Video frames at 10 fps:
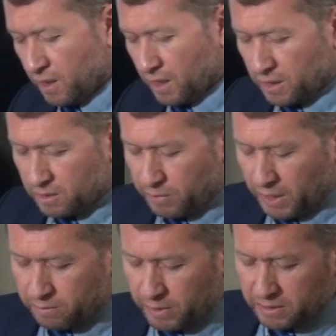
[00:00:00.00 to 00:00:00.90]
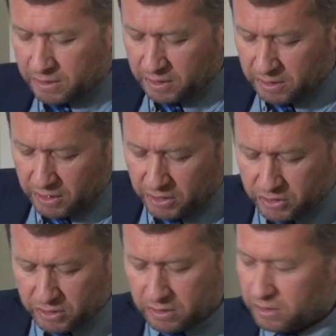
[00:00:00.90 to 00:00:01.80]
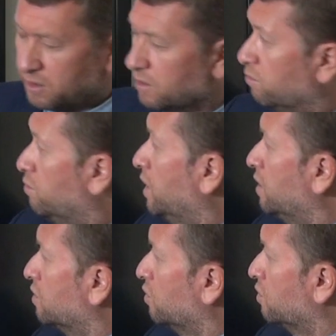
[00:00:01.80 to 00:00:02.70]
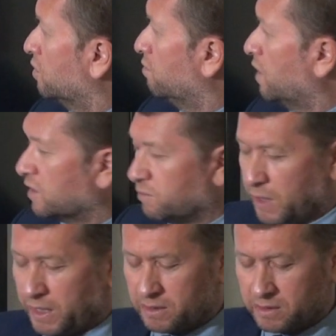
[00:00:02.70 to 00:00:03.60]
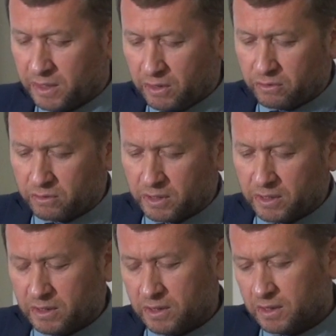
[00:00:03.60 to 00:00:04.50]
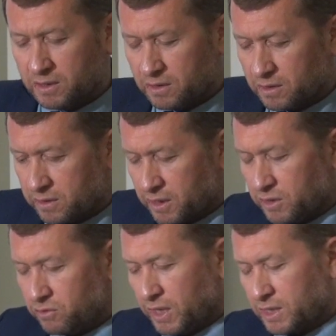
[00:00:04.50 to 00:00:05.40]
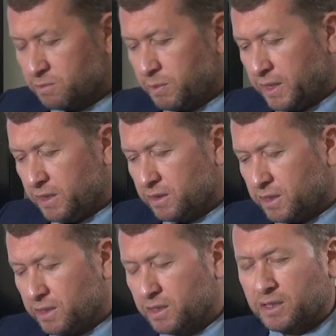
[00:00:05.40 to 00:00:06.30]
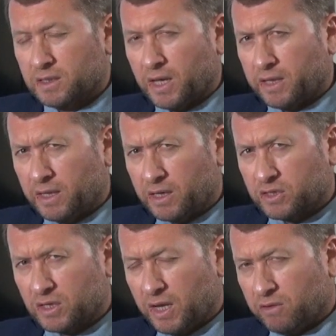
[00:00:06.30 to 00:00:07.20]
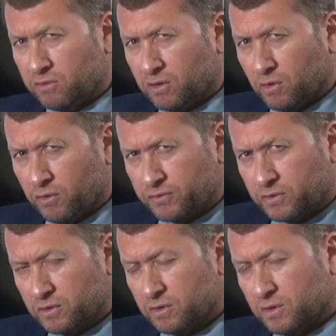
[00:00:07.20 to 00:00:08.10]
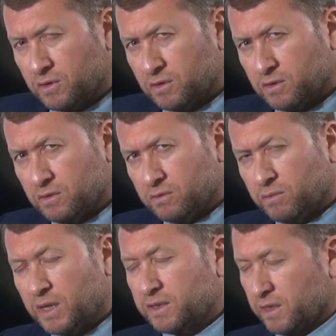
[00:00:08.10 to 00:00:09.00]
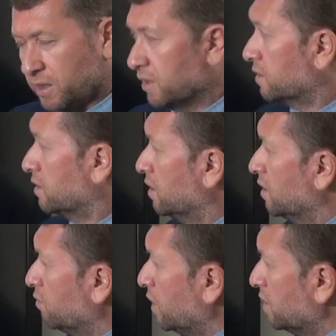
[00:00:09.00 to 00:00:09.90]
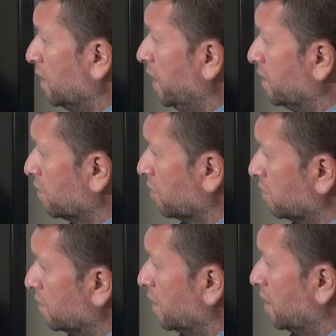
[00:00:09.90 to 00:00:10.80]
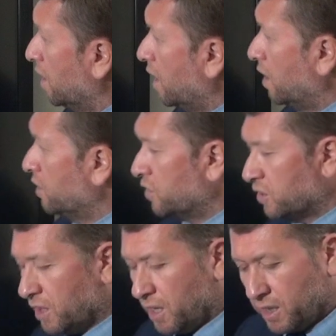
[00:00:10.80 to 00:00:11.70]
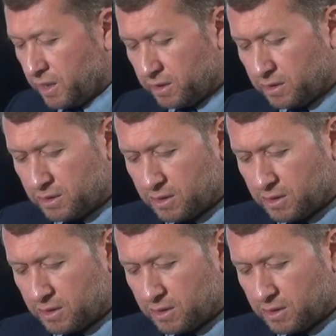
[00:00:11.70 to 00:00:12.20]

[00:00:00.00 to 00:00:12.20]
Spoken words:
And the blackbody radiation, based on the Max Planck theory, try to explain the energy level of the materials. But later on, Einstein